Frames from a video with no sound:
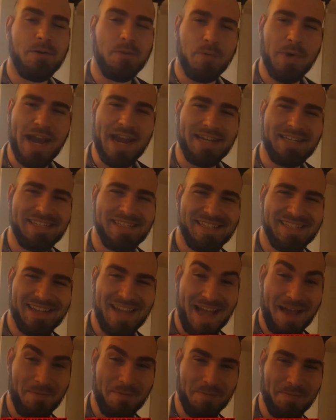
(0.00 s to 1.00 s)
Wait,
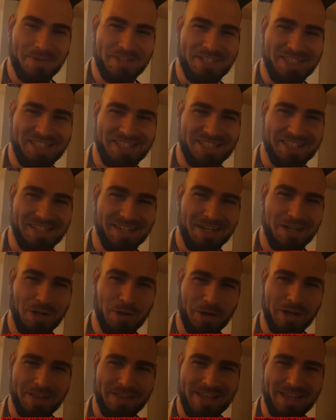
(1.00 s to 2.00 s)
I'm a magician.
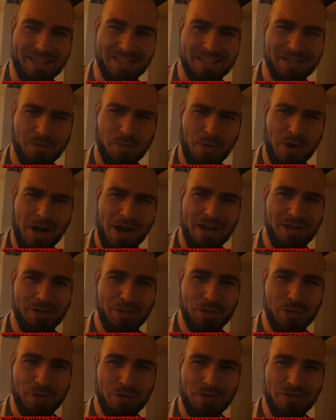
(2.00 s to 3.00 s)
Look at this. One,
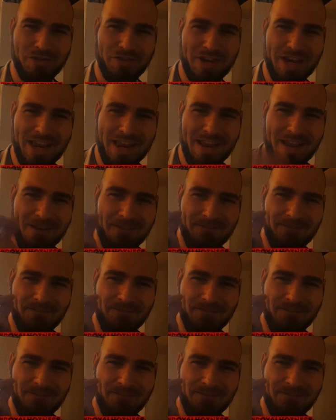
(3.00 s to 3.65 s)
two, three,